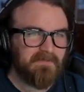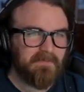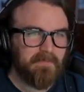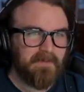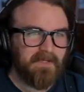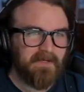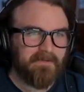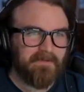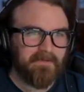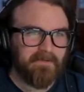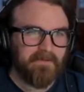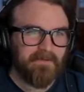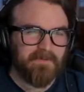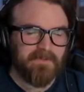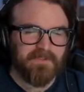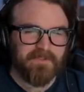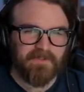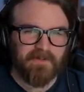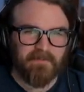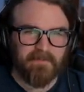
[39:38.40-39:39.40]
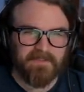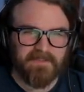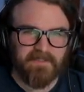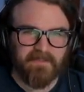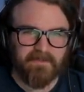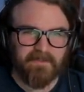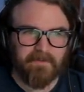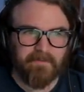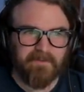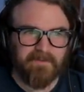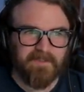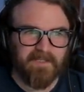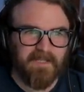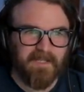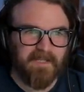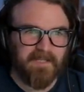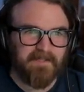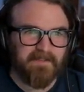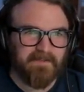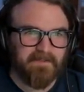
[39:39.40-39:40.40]
about it, they usually start by telling you that they
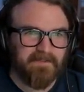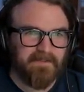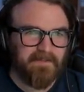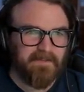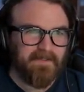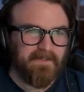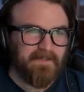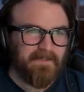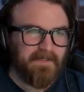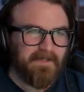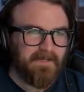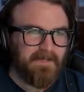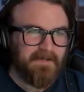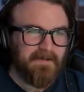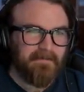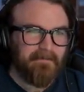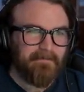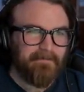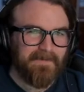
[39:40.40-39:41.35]
hate it. Um,